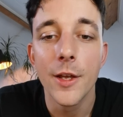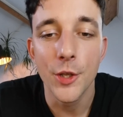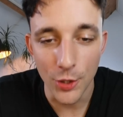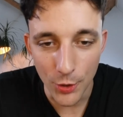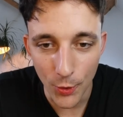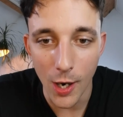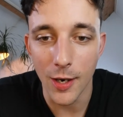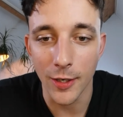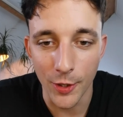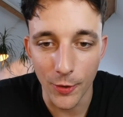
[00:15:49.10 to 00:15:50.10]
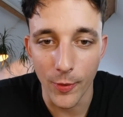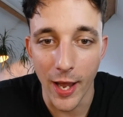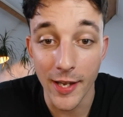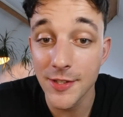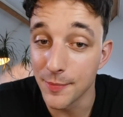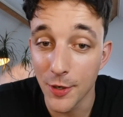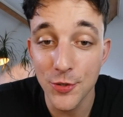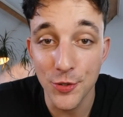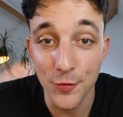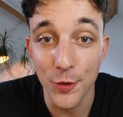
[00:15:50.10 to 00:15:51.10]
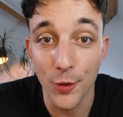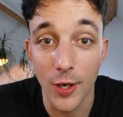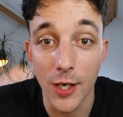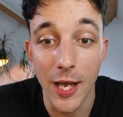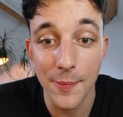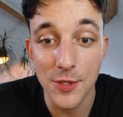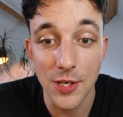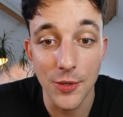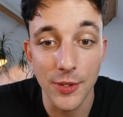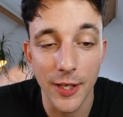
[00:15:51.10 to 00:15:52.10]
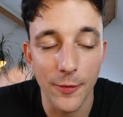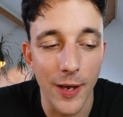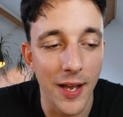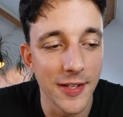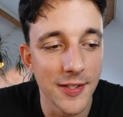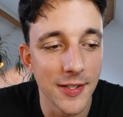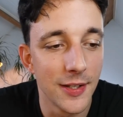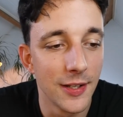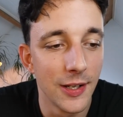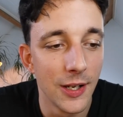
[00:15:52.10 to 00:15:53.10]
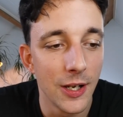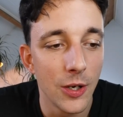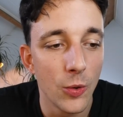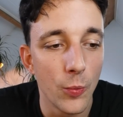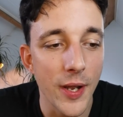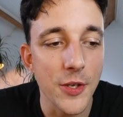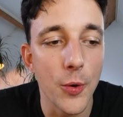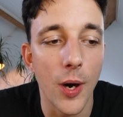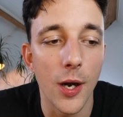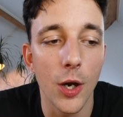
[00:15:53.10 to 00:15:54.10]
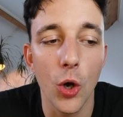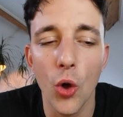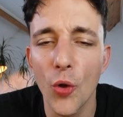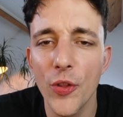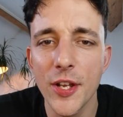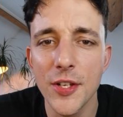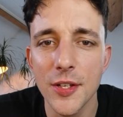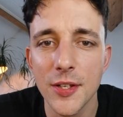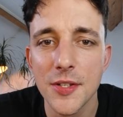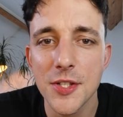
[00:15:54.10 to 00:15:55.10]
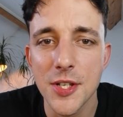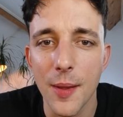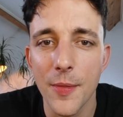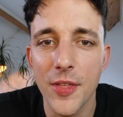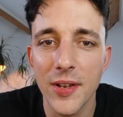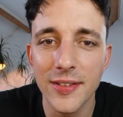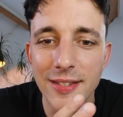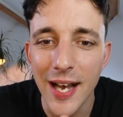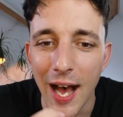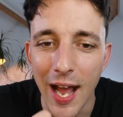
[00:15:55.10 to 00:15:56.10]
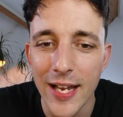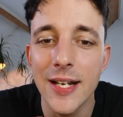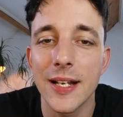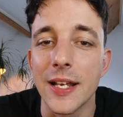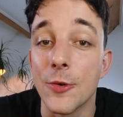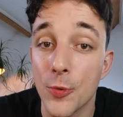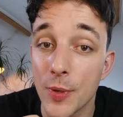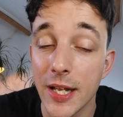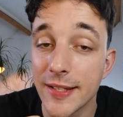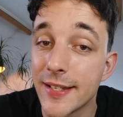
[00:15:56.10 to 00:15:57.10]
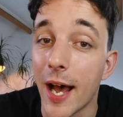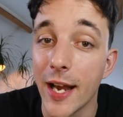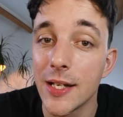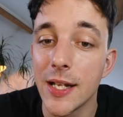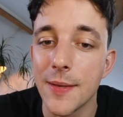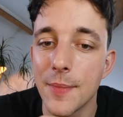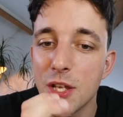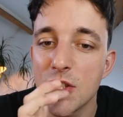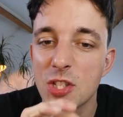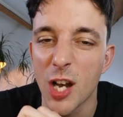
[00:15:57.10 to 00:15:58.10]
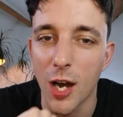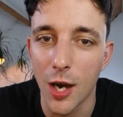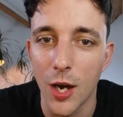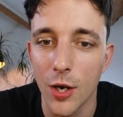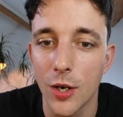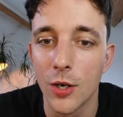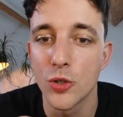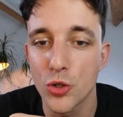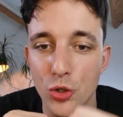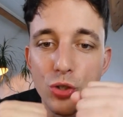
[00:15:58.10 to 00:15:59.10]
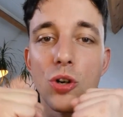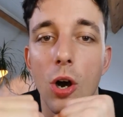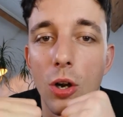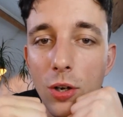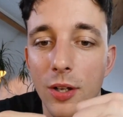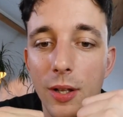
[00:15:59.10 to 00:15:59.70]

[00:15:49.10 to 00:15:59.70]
You are correct. Most of you are absolutely right. When you are holding something tightly, really tightly means hard, strong,